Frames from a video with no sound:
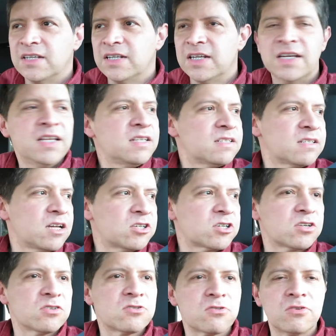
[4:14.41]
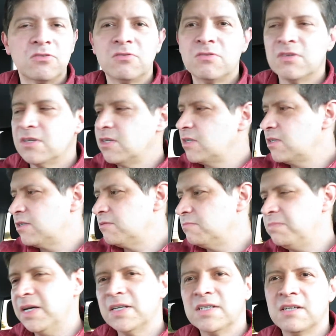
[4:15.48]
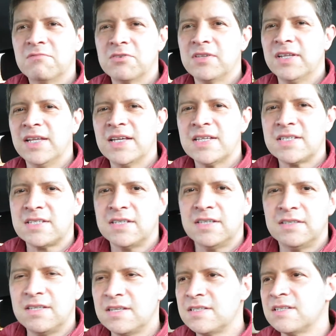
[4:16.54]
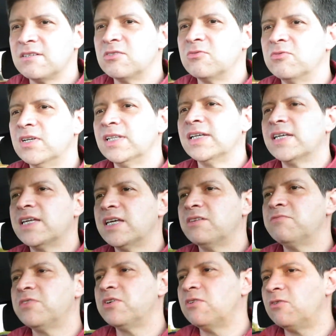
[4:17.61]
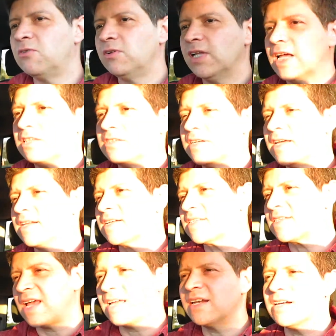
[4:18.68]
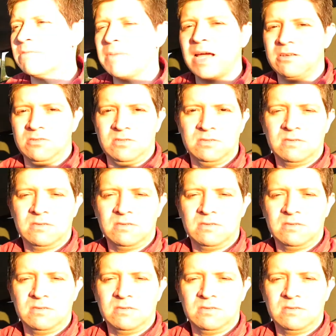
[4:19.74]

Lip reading: It is touch control, but nevertheless, it doesn't really give you a whole lot to get excited about.